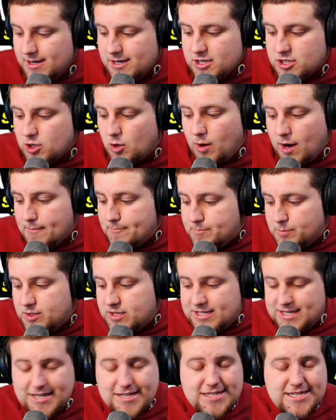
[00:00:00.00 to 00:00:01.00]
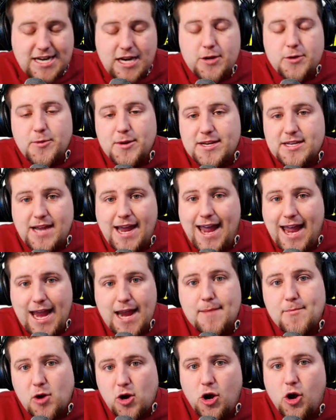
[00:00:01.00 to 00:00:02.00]
So I'm continuing to
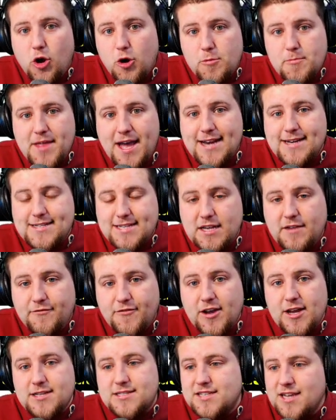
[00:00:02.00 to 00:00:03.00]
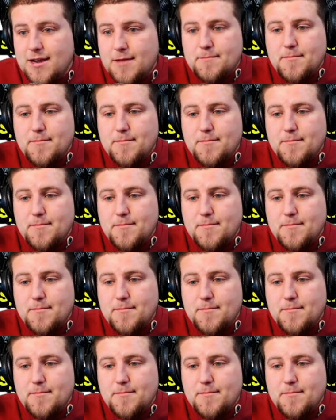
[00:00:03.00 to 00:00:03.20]
hammer home that defense,